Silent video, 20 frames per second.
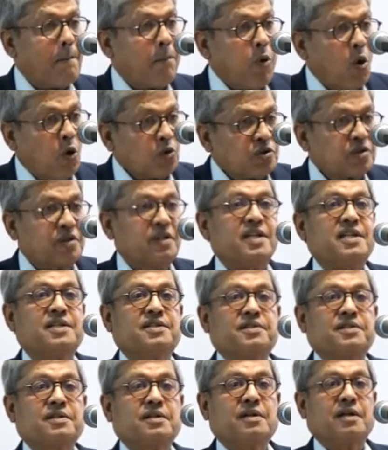Both of
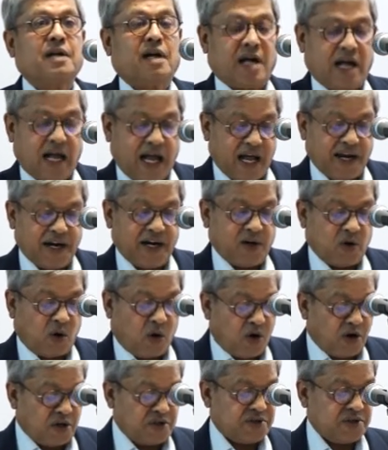these are at
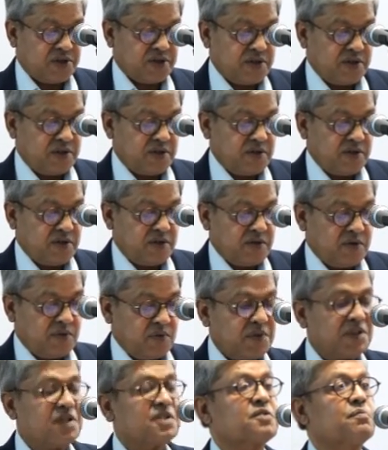odds
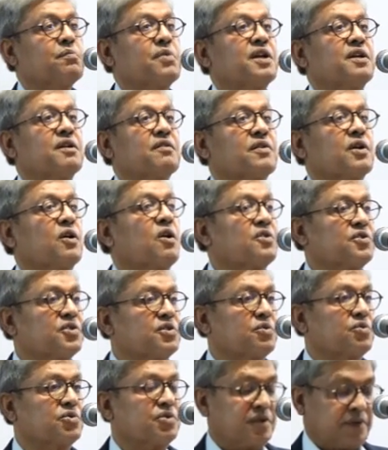with the spirit of the
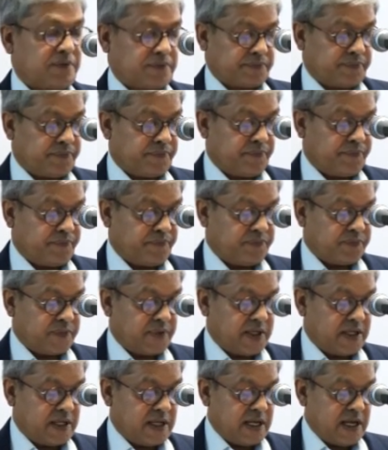Constitution.
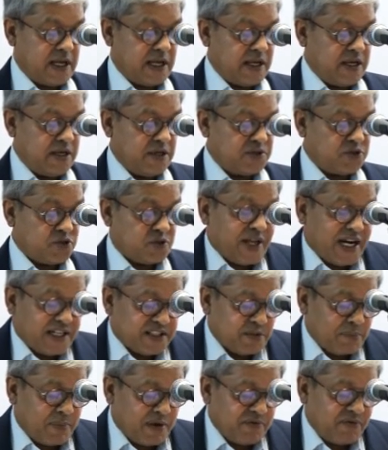So that's
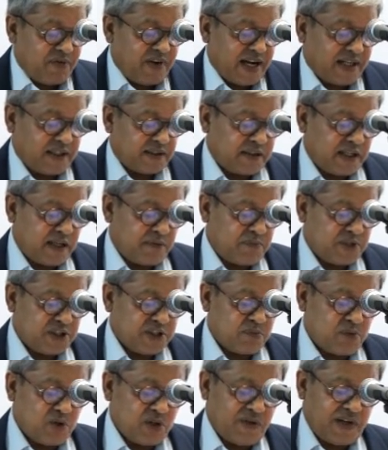the bum fact that
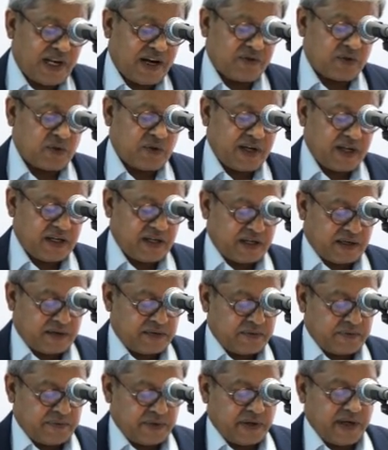Mr. Modi will have to
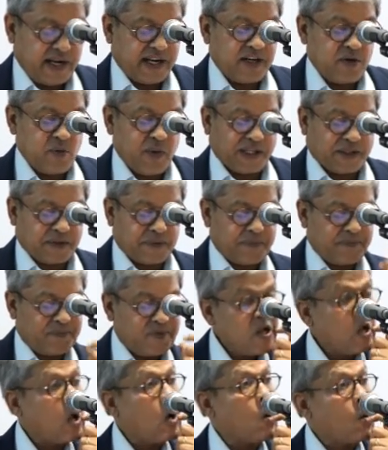reckon with.
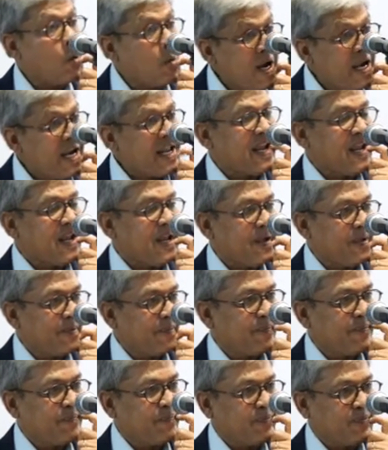Will he?
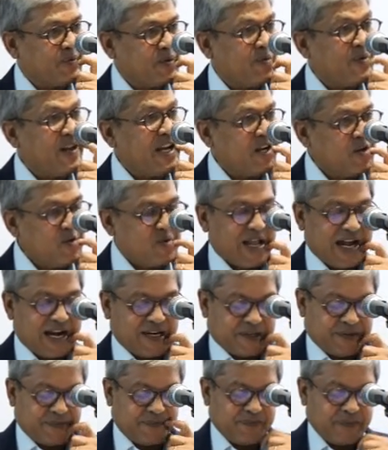When he do that,
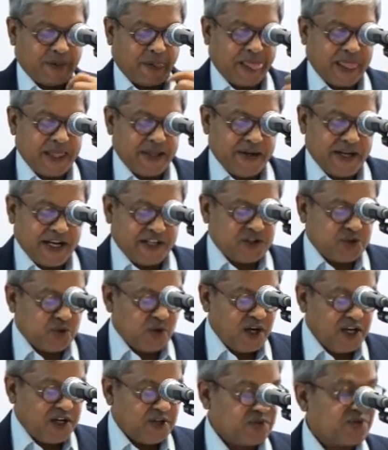it's too
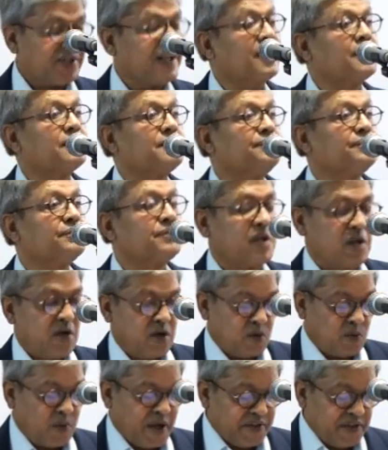early to say.
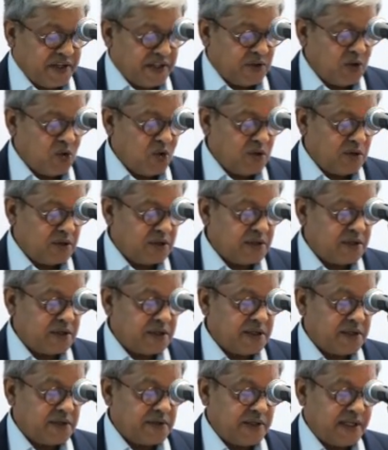One thing
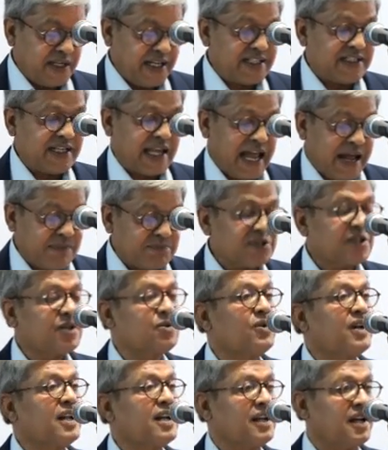though is
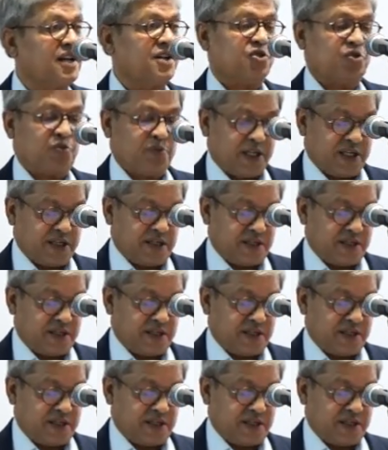absolutely clear to me.